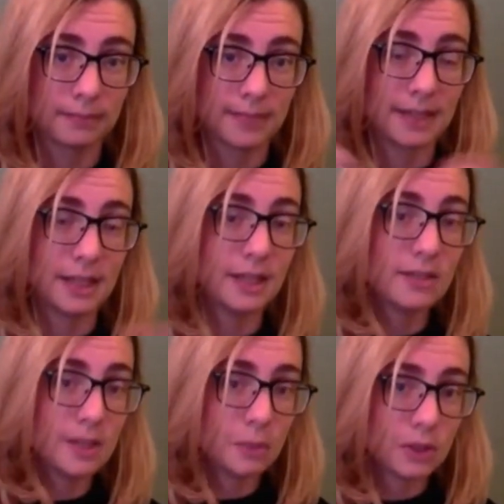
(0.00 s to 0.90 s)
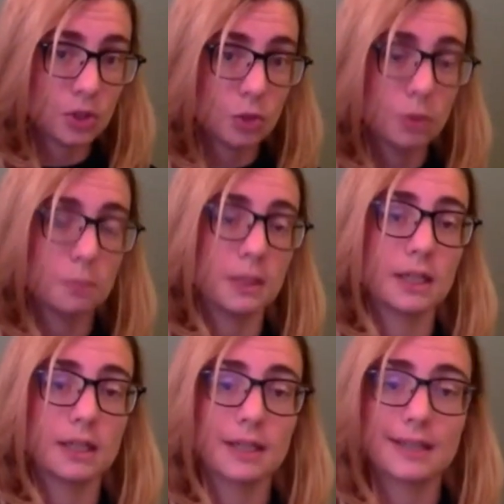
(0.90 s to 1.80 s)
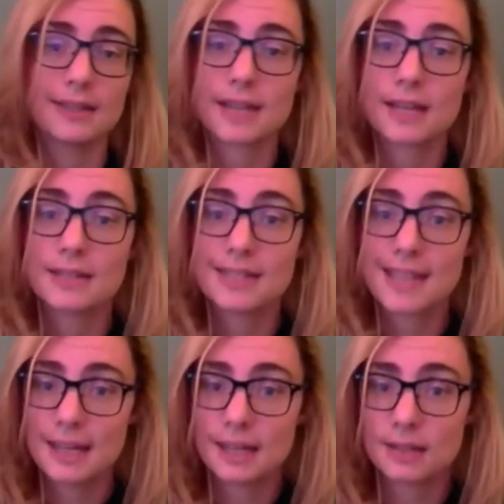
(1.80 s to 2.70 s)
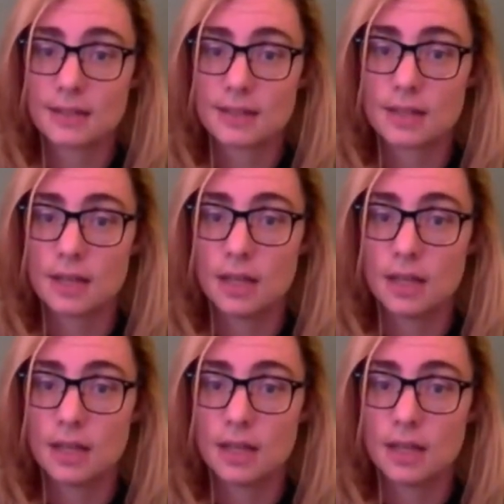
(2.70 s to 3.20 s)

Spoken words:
An easy one to do would be, in this case, science.